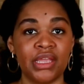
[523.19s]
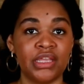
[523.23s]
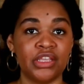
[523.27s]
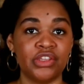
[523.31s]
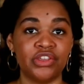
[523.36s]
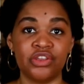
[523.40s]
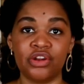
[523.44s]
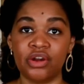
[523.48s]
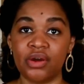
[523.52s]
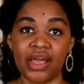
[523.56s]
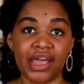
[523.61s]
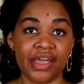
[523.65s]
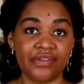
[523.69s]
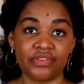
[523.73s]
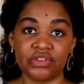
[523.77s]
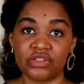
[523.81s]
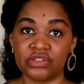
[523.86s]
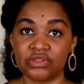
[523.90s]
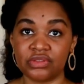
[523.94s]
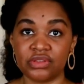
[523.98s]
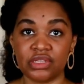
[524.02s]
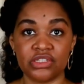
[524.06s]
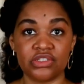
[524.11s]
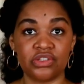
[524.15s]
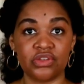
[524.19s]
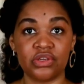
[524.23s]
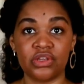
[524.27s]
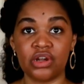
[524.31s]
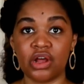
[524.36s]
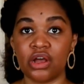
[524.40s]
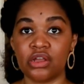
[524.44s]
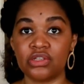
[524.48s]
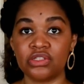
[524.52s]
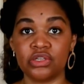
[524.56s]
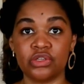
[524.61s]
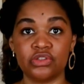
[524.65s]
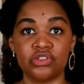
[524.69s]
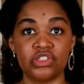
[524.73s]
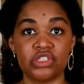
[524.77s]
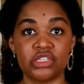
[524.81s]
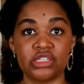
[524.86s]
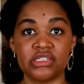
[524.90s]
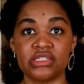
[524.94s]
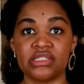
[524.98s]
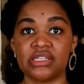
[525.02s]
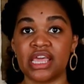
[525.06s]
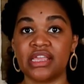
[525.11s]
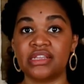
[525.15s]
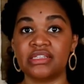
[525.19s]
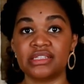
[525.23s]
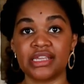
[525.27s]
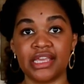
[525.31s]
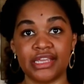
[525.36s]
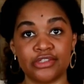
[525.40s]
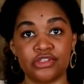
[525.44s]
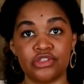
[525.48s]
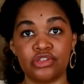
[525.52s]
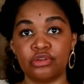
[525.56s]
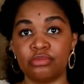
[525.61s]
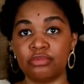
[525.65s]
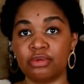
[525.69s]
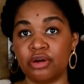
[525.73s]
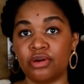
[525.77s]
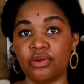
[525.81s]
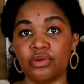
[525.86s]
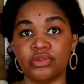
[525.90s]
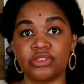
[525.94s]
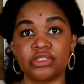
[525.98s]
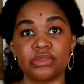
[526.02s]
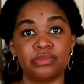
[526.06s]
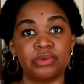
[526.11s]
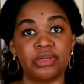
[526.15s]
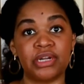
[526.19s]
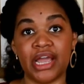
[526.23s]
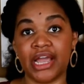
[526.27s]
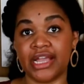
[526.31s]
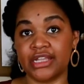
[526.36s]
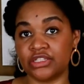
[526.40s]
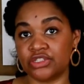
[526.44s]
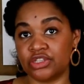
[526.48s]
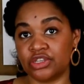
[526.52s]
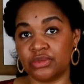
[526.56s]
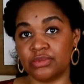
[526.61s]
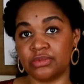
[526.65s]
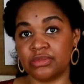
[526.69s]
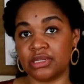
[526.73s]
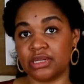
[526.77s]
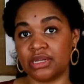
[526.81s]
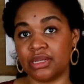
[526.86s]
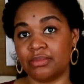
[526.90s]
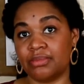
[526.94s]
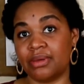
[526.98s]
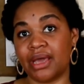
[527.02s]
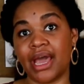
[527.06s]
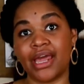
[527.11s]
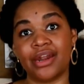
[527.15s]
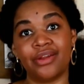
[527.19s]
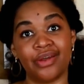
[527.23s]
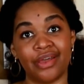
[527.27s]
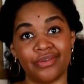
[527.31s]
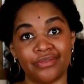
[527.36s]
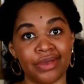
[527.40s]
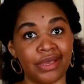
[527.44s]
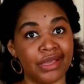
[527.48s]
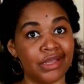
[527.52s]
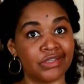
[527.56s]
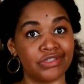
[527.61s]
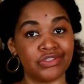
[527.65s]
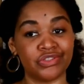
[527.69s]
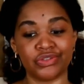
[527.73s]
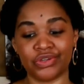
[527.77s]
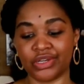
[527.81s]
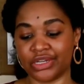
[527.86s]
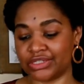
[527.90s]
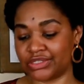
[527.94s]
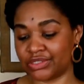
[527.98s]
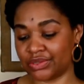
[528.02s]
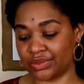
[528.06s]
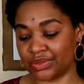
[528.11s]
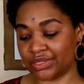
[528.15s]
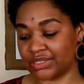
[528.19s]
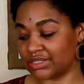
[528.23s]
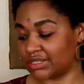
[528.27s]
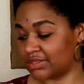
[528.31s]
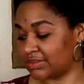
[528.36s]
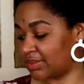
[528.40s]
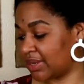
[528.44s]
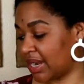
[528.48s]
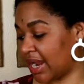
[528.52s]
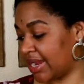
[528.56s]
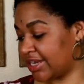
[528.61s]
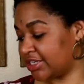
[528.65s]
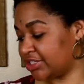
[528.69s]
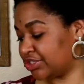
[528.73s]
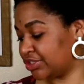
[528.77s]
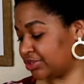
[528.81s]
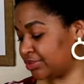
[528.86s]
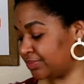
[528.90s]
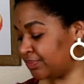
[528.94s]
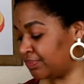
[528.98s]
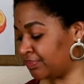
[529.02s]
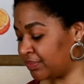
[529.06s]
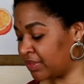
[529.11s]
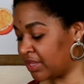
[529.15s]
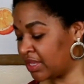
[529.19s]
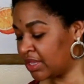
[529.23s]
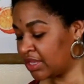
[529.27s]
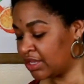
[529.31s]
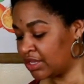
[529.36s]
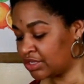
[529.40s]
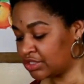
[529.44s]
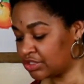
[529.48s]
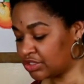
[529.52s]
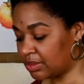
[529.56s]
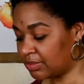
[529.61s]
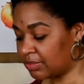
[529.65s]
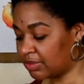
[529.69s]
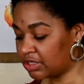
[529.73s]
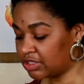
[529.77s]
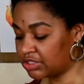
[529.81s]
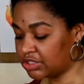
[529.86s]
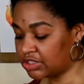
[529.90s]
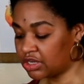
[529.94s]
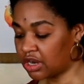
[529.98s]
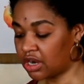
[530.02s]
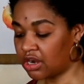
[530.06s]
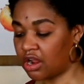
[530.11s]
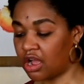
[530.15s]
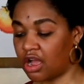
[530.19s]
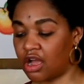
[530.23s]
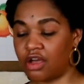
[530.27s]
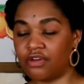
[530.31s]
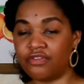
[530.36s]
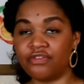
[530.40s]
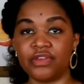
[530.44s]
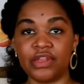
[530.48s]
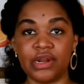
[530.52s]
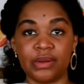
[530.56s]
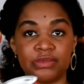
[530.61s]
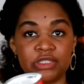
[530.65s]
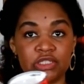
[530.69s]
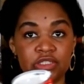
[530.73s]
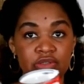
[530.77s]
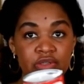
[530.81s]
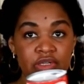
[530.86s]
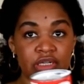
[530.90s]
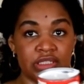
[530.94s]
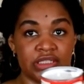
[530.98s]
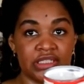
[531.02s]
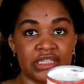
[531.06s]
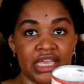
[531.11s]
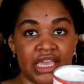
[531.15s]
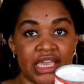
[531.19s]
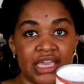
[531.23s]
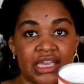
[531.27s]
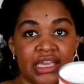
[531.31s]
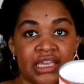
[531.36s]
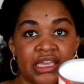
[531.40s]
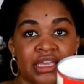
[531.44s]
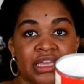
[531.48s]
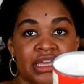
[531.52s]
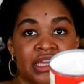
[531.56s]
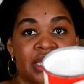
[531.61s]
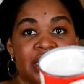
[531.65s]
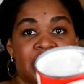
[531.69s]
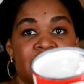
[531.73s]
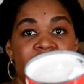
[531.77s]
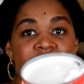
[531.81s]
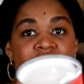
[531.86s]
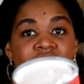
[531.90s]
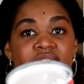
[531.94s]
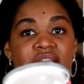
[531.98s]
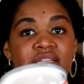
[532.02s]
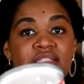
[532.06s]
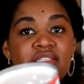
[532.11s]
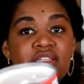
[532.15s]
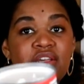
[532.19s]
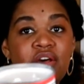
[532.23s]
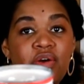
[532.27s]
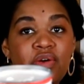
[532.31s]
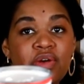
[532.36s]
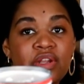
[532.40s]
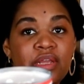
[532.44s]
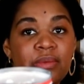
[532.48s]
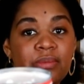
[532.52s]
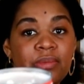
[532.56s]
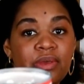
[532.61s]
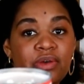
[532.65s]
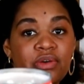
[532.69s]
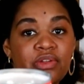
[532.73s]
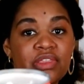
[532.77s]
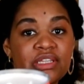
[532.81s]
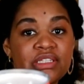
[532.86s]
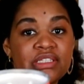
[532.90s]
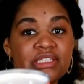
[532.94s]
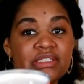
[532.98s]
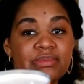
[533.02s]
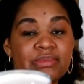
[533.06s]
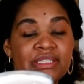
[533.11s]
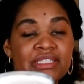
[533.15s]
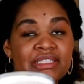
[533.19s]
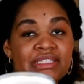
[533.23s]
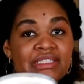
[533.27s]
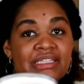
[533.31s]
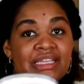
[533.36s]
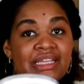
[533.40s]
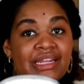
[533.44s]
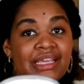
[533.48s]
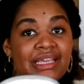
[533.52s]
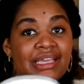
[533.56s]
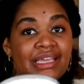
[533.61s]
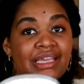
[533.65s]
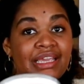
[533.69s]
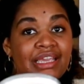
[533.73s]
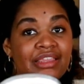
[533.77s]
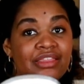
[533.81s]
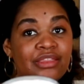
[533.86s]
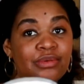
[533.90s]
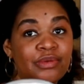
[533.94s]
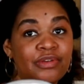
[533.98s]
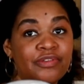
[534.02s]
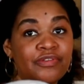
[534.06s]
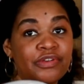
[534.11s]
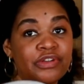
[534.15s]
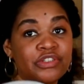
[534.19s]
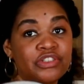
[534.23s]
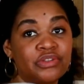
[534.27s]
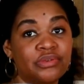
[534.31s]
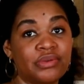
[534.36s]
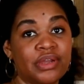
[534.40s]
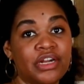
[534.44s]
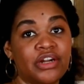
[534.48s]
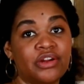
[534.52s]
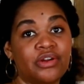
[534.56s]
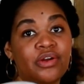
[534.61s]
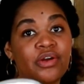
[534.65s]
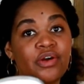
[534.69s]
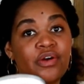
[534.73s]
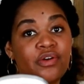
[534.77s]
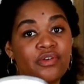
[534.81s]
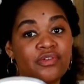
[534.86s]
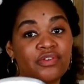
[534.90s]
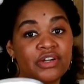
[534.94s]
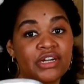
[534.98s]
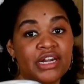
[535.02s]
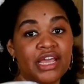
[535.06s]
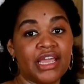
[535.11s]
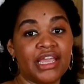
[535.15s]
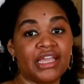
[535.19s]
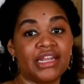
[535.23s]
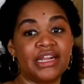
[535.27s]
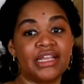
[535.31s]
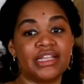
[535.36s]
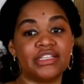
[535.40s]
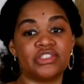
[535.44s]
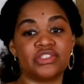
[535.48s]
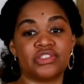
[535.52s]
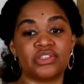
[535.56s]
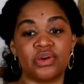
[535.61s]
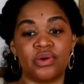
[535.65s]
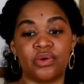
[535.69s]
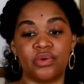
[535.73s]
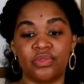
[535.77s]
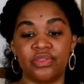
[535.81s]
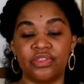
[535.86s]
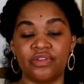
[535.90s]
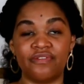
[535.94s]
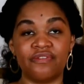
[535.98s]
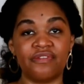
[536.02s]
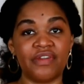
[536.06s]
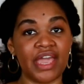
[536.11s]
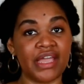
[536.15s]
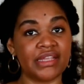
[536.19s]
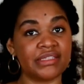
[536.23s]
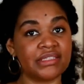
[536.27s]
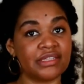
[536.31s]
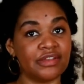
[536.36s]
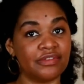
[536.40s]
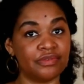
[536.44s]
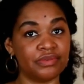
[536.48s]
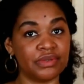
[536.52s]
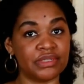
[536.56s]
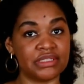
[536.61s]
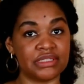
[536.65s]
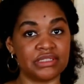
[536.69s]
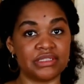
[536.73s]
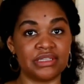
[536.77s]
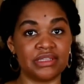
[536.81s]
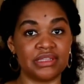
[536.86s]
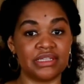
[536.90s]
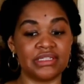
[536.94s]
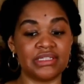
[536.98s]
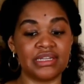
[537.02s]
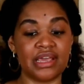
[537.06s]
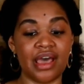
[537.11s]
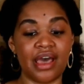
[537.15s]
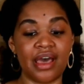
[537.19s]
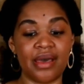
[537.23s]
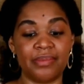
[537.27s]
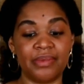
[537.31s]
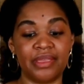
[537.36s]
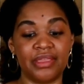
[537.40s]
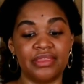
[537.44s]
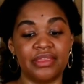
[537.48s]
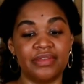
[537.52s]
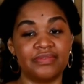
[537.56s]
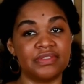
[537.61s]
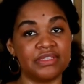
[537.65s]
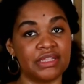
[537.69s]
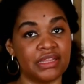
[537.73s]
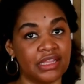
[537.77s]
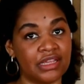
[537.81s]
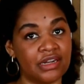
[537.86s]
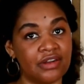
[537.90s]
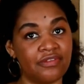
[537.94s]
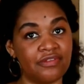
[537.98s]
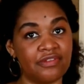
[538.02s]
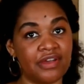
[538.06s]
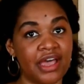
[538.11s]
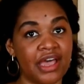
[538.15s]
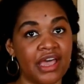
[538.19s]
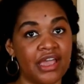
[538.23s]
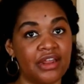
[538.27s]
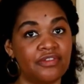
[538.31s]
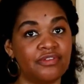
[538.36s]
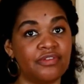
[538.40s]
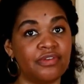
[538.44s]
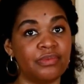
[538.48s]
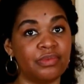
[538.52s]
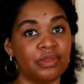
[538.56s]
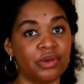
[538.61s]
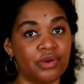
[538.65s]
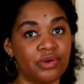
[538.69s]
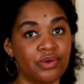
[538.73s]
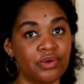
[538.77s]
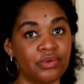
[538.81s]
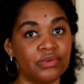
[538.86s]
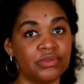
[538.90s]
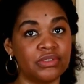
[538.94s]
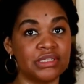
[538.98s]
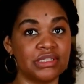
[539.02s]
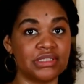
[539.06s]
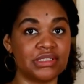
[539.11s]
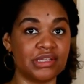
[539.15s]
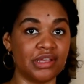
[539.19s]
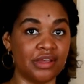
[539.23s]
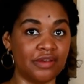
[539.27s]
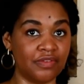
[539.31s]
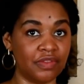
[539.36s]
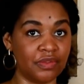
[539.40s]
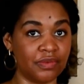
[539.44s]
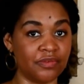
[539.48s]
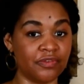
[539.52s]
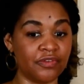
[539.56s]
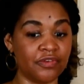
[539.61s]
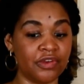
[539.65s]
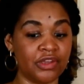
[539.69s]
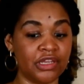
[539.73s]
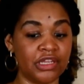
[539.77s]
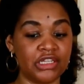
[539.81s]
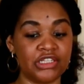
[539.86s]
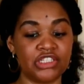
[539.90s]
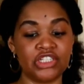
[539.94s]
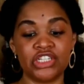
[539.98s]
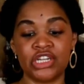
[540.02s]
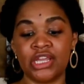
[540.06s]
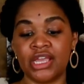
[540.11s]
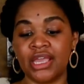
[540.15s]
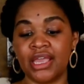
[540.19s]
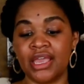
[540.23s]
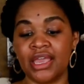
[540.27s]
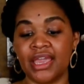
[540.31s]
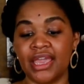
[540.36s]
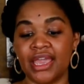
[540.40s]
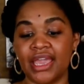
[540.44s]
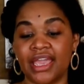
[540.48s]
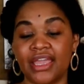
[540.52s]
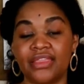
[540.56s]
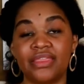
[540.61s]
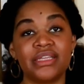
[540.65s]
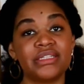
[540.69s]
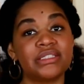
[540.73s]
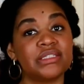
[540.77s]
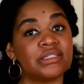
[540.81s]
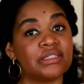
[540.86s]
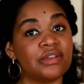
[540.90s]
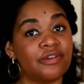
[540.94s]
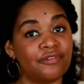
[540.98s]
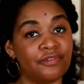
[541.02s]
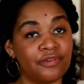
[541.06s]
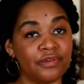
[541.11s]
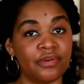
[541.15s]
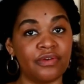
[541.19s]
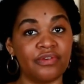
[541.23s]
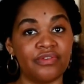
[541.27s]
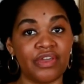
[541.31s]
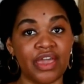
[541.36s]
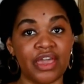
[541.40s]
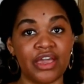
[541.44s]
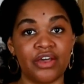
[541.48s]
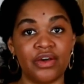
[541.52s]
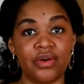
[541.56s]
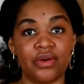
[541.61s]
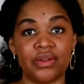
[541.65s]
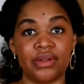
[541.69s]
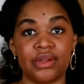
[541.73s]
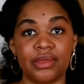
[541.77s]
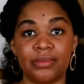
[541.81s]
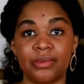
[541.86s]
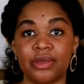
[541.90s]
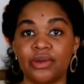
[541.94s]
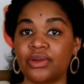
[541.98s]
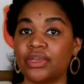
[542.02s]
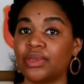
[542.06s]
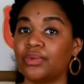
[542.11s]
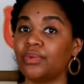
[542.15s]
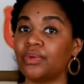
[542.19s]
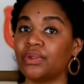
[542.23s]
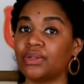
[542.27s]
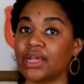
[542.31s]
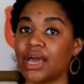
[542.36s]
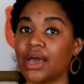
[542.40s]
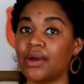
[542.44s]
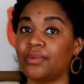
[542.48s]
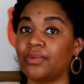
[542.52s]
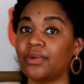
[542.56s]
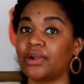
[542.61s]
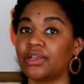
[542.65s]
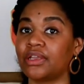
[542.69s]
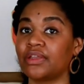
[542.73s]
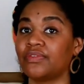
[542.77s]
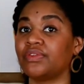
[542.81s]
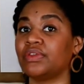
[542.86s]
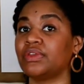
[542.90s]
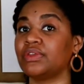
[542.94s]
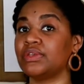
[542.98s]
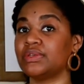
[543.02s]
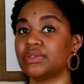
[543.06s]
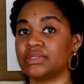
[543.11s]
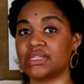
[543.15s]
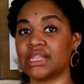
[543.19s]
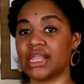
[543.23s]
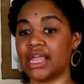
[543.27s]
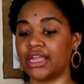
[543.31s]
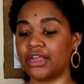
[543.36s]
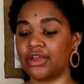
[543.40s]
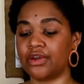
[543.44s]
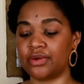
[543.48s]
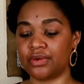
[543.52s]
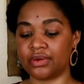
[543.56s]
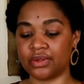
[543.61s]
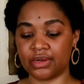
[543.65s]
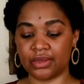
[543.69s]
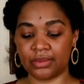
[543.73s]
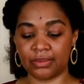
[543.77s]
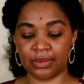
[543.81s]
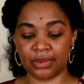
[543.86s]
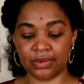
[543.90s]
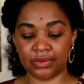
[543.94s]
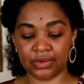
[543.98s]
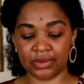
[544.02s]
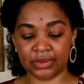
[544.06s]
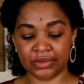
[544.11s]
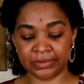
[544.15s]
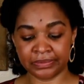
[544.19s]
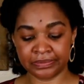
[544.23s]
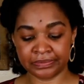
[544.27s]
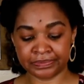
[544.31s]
You don't have to do this. You could also just take 2 bowls and put ice cubes in it, but I don't have an ice tray, so this is what I do. So I'm going to start off, and I'm just going to take this coconut milk. This has been sitting in the refrigerator overnight, and so the fats have risen to the top and they've solidified from the coldness of the fridge. And this is a full fat coconut milk. It will not work if you use light coconut milk.